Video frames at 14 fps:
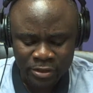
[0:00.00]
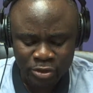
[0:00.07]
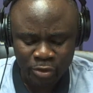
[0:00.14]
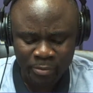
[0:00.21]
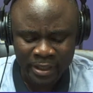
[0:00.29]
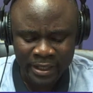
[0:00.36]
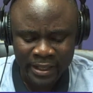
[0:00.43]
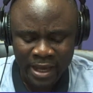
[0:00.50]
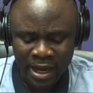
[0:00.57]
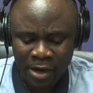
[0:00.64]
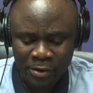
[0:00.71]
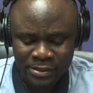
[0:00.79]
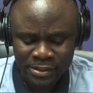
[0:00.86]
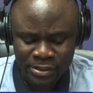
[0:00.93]
Jubilee
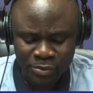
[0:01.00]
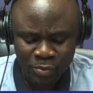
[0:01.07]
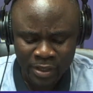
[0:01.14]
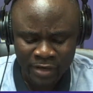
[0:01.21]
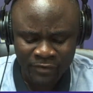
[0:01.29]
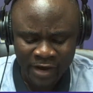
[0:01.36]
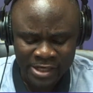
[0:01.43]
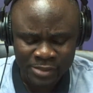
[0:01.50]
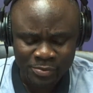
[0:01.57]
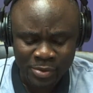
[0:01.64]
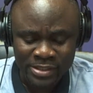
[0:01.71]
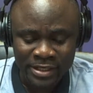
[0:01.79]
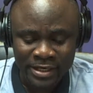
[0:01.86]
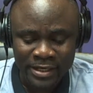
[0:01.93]
House. In the one Vice
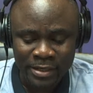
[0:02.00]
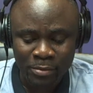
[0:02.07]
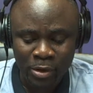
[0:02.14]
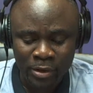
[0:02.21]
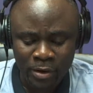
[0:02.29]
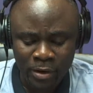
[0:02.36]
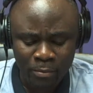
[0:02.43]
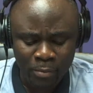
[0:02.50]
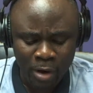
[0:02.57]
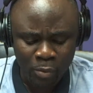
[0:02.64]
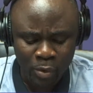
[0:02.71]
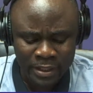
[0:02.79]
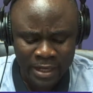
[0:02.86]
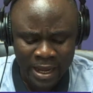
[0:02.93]
President Edimon
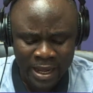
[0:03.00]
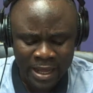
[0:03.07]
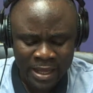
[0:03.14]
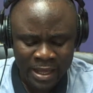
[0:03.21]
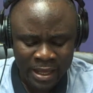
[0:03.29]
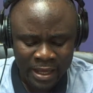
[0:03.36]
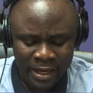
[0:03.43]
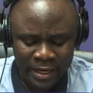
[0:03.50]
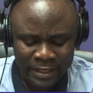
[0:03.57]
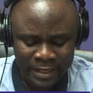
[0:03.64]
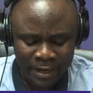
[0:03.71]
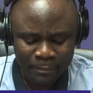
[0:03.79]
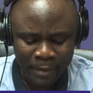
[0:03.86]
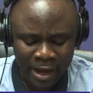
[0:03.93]
Mawoda
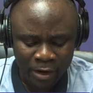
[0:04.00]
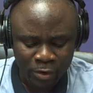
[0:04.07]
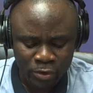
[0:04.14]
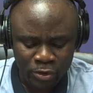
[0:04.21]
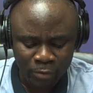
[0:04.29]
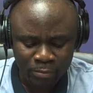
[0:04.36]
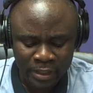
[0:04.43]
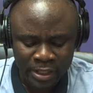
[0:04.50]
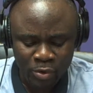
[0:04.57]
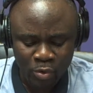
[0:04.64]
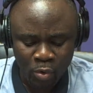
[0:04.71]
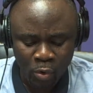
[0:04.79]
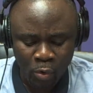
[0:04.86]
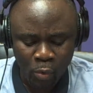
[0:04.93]
Edaba,
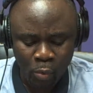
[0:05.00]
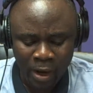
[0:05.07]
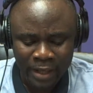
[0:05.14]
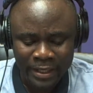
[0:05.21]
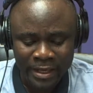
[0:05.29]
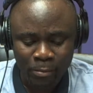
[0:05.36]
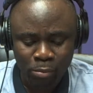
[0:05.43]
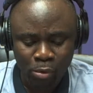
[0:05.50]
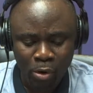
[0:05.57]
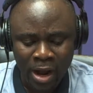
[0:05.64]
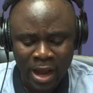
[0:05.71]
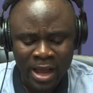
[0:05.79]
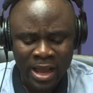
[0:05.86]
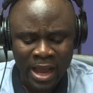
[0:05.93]
WO1
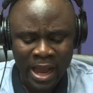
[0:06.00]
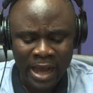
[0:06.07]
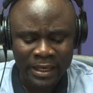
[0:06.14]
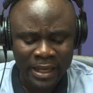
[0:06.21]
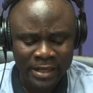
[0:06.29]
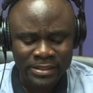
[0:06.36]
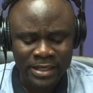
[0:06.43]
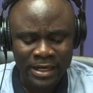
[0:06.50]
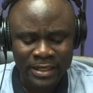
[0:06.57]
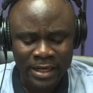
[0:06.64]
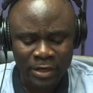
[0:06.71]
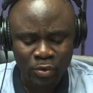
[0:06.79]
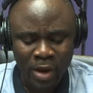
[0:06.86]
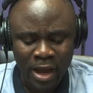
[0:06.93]
Yeboa
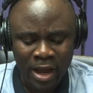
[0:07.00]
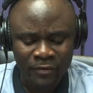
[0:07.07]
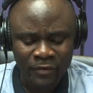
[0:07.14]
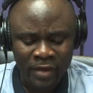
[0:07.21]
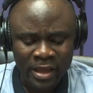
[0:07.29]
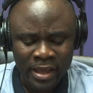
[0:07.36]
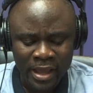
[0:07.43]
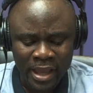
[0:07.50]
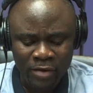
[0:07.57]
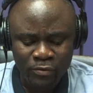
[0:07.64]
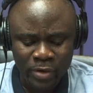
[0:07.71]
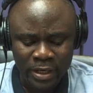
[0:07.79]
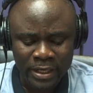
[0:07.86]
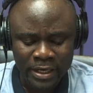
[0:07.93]
Alexander. Do have a
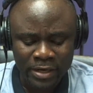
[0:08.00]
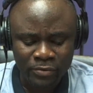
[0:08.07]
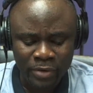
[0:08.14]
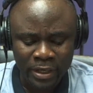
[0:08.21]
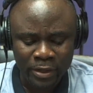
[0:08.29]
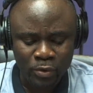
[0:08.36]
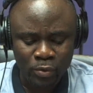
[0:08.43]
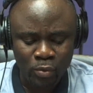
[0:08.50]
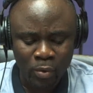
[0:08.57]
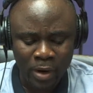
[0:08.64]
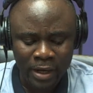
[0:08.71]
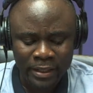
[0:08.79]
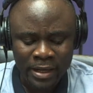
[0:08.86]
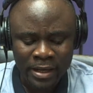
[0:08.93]
really, really good
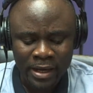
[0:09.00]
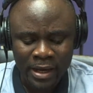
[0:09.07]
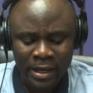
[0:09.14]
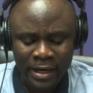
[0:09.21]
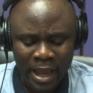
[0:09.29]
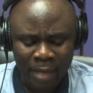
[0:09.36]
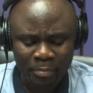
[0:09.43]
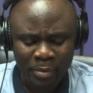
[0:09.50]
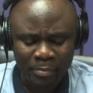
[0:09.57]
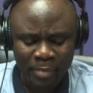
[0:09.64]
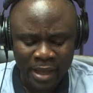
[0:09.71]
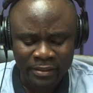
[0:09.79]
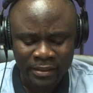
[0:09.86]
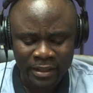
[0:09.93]
one. And a happy
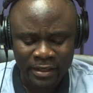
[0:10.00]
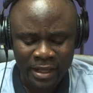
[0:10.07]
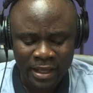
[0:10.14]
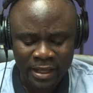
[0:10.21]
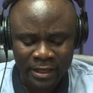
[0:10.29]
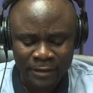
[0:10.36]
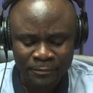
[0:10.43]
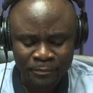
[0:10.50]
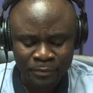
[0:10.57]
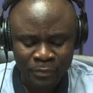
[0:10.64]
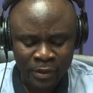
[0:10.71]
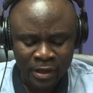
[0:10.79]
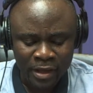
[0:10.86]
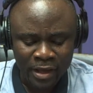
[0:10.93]
birthday
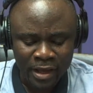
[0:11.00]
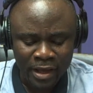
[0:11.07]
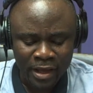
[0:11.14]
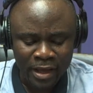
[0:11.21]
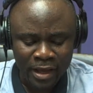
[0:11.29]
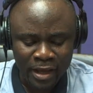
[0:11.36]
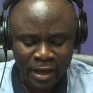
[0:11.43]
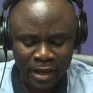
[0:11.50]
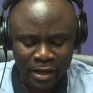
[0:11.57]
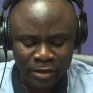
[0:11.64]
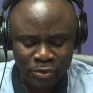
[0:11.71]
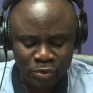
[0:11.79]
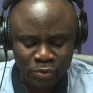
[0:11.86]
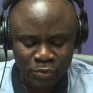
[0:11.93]

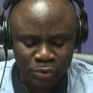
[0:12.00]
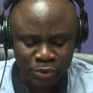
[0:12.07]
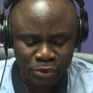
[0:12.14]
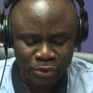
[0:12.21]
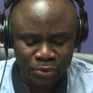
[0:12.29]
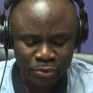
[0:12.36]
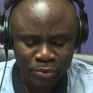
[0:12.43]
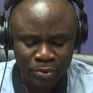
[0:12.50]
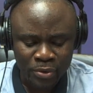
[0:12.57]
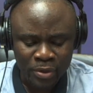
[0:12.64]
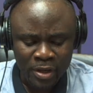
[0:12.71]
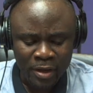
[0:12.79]
to you.